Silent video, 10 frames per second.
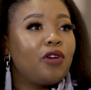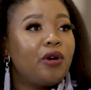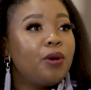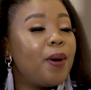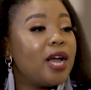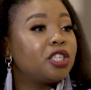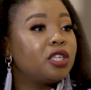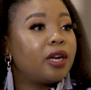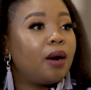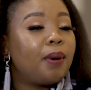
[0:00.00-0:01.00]
very
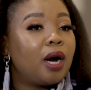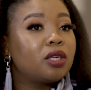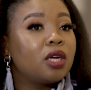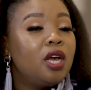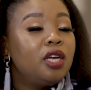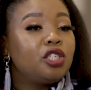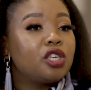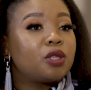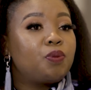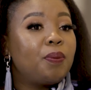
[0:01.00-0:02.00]
passionate about
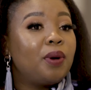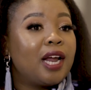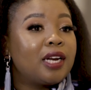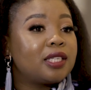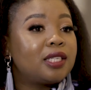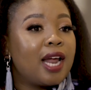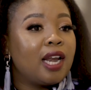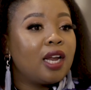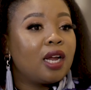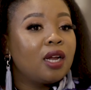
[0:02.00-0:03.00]
just people
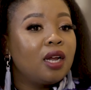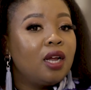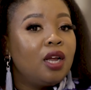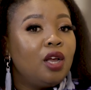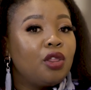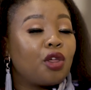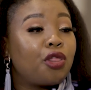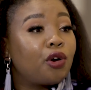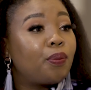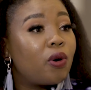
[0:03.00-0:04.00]
understanding the
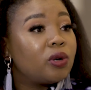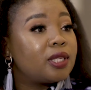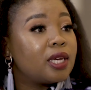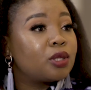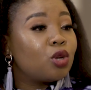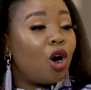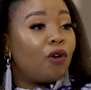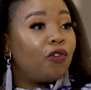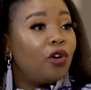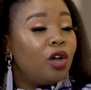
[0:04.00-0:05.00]
thought process
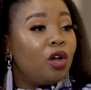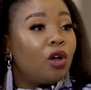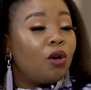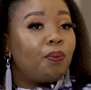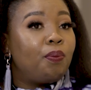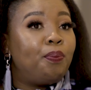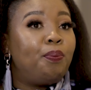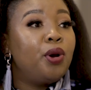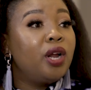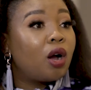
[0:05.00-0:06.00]
of
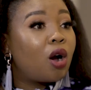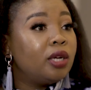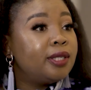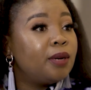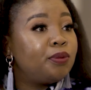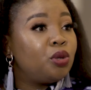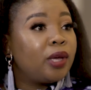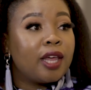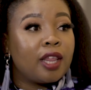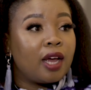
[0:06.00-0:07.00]
putting a concept
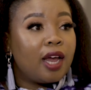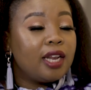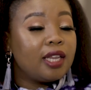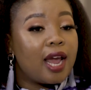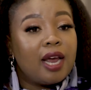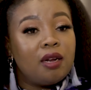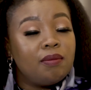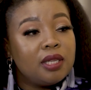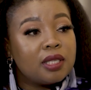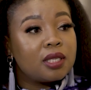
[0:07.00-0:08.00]
together and the
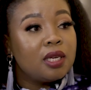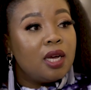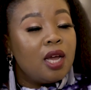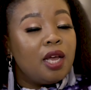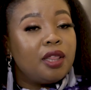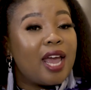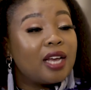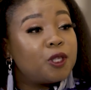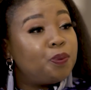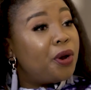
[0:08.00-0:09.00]
elements, the
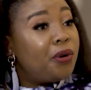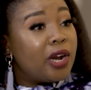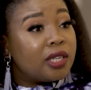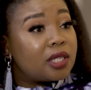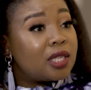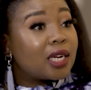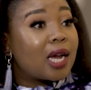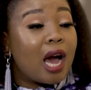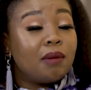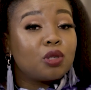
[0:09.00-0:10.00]
experience that
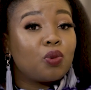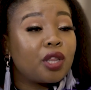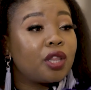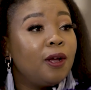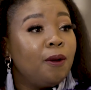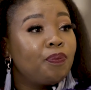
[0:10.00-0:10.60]
comes with,